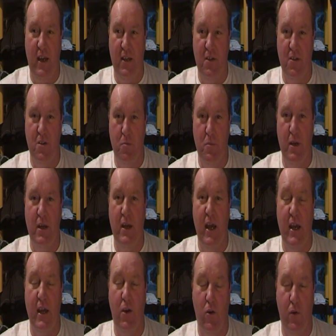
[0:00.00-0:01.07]
intended to
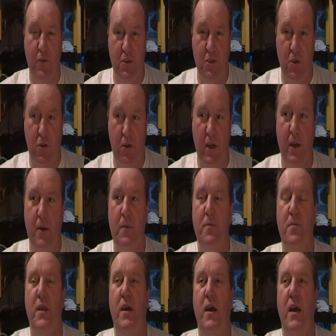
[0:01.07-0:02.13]
be a cover story,